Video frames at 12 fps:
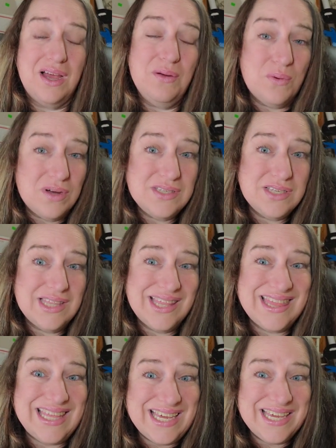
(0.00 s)
I was
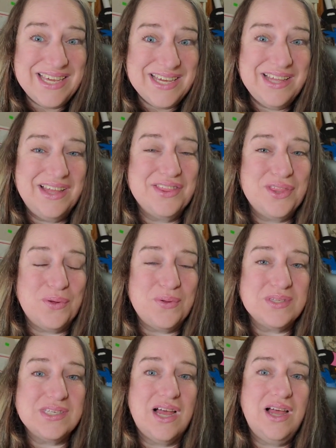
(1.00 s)
thinking the
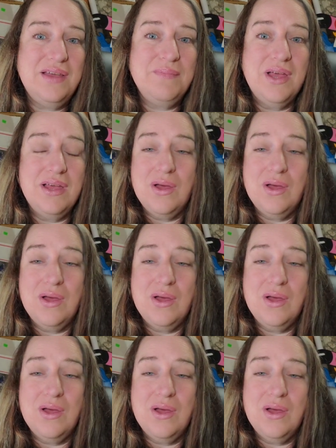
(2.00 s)
whole time,